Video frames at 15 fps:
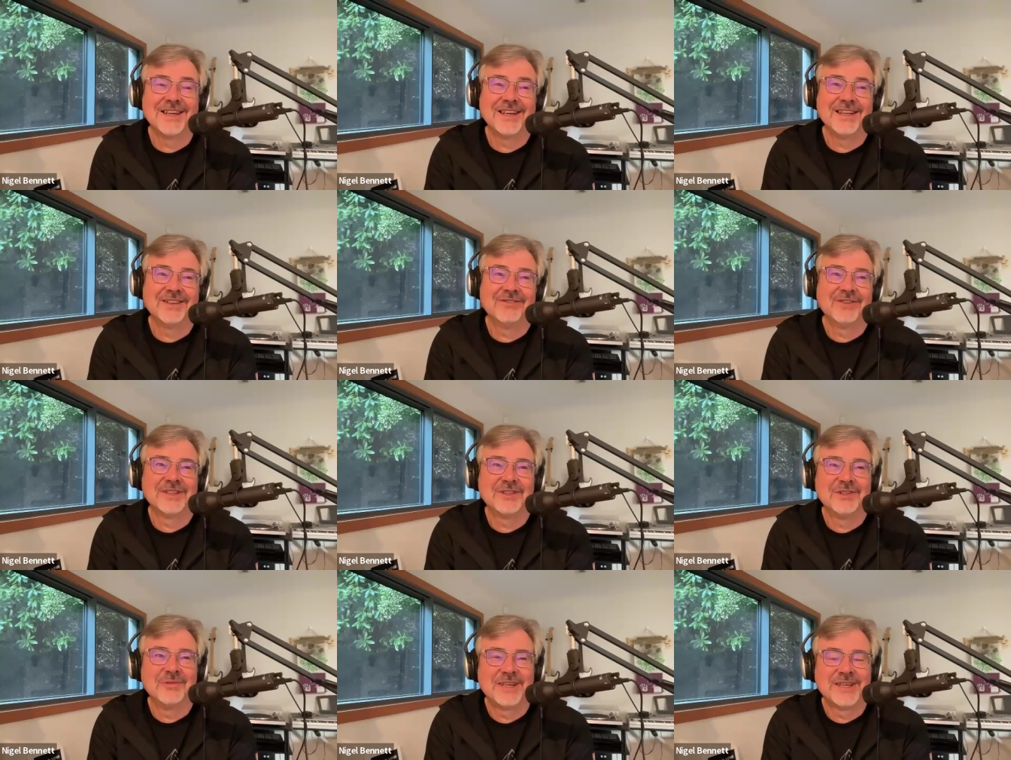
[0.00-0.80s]
I love it
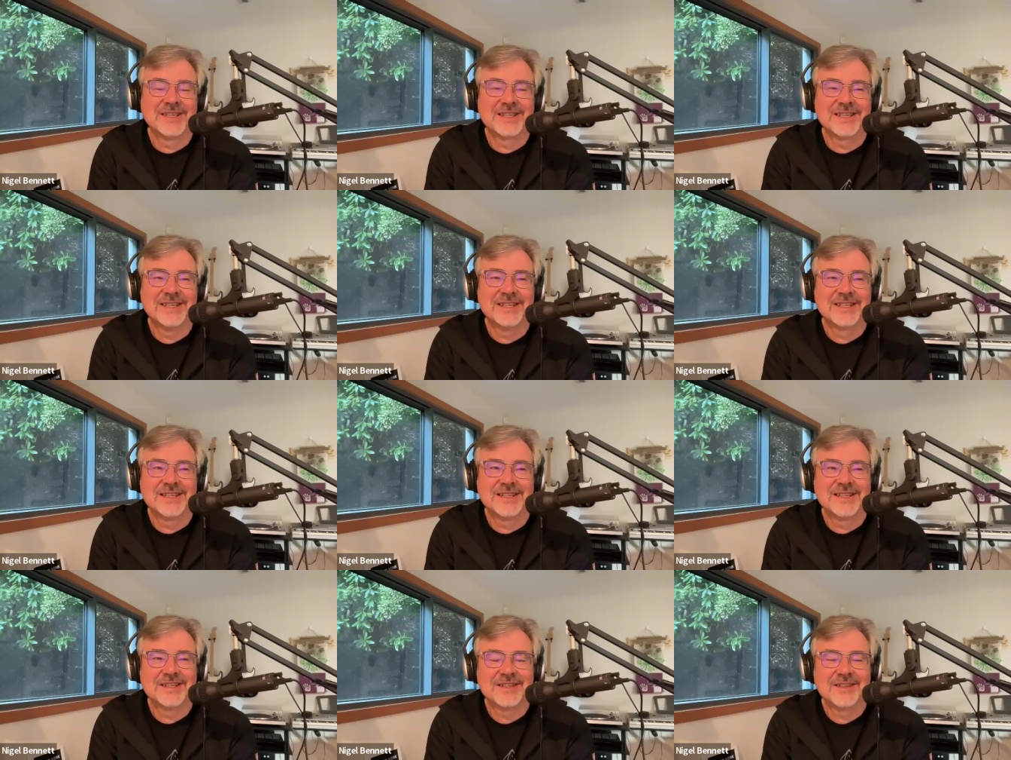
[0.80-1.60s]
too, because
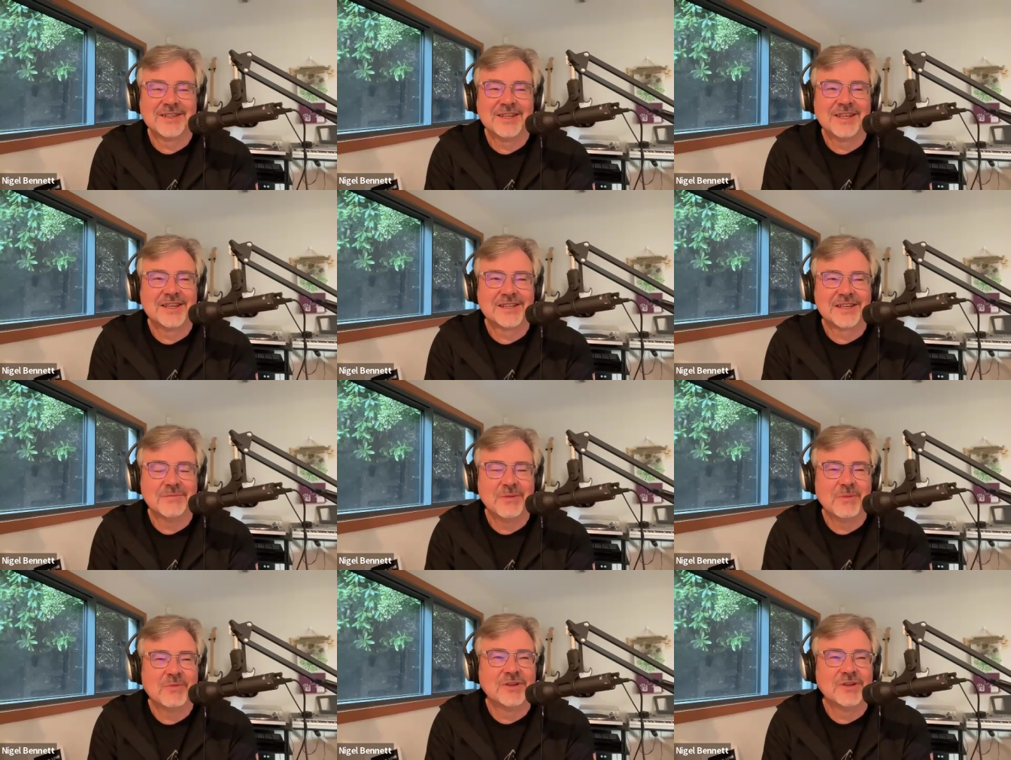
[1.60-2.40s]
it's such a thing. Because I
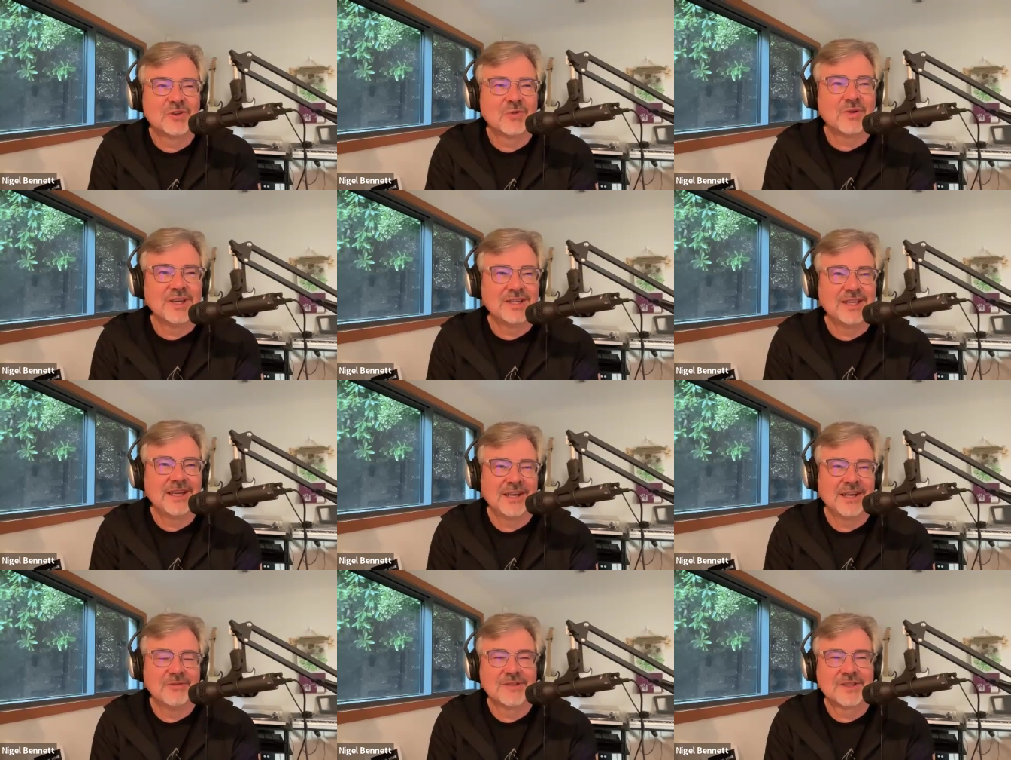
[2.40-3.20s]
remember in
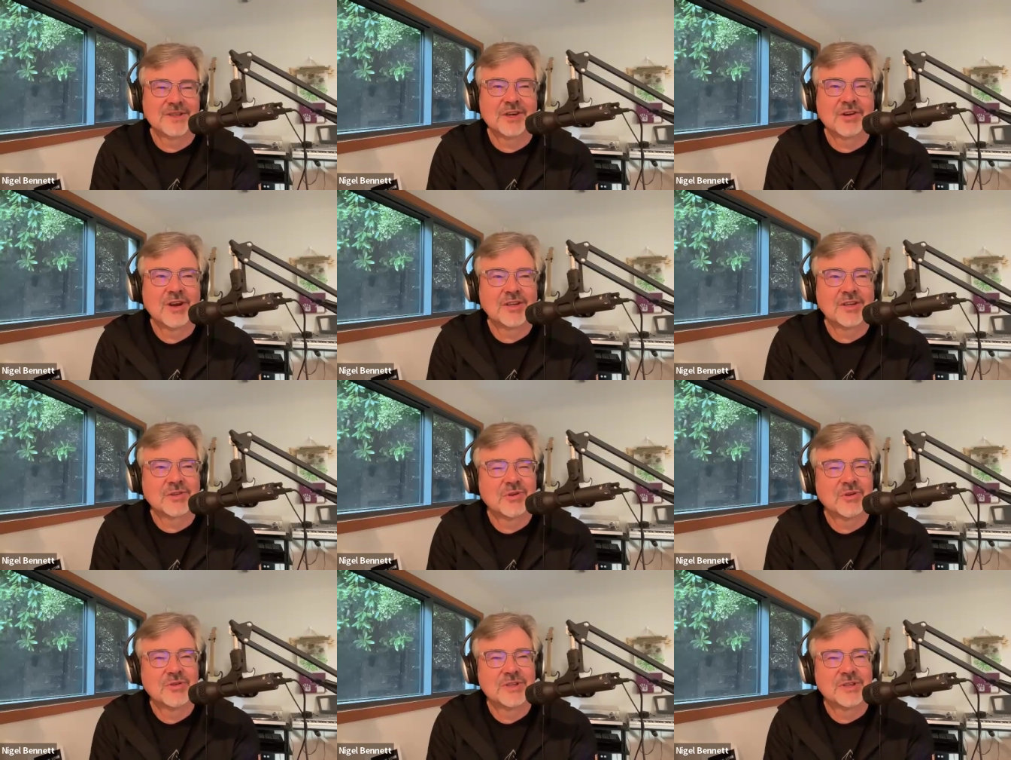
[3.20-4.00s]
2010, I was at a
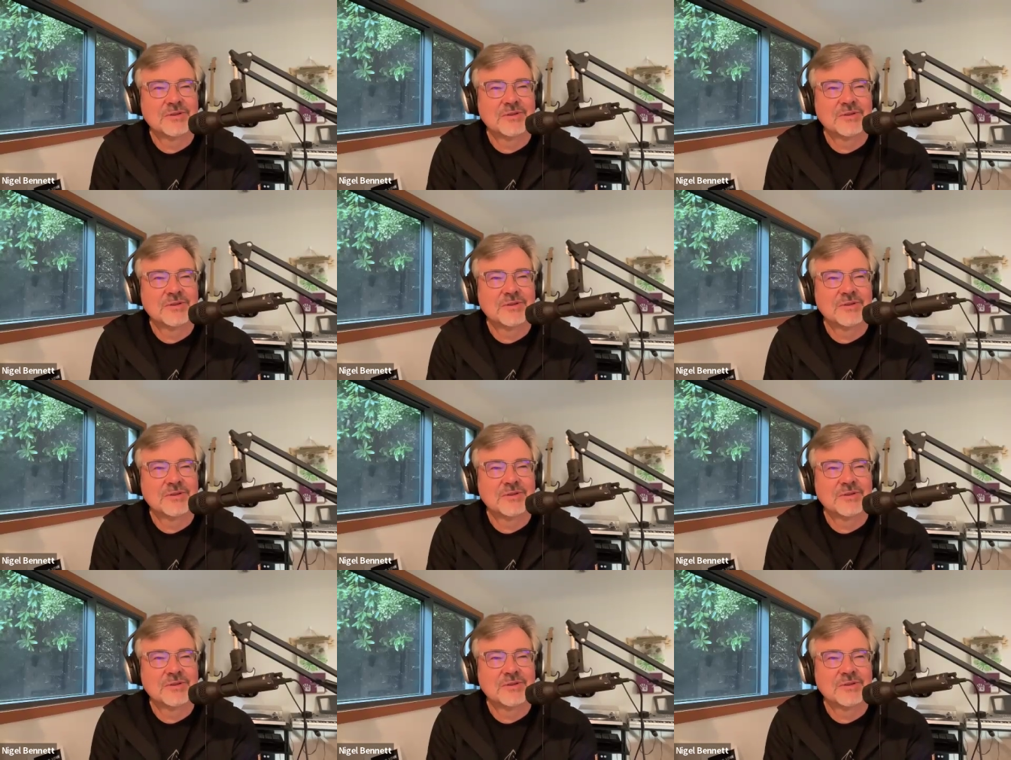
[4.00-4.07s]
crossroads.